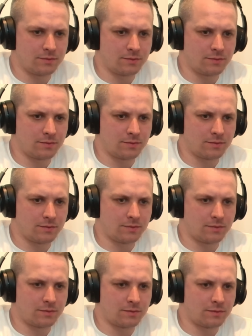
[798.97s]

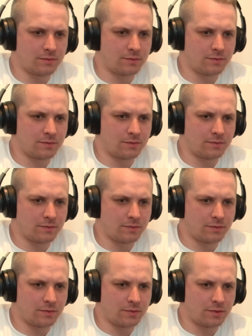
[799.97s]

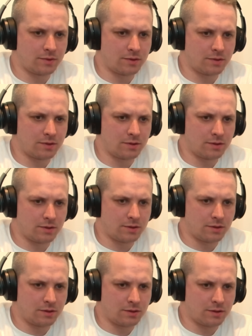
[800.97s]

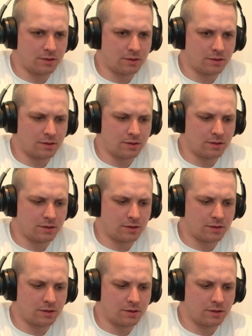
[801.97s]

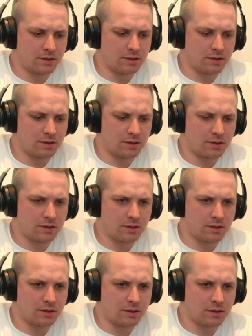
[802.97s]

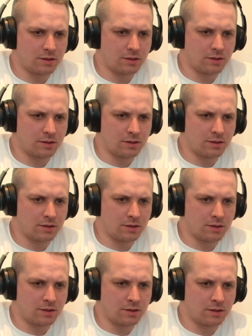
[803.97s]

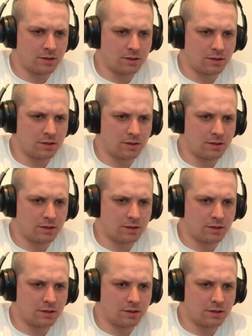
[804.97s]
The person shown says nothing.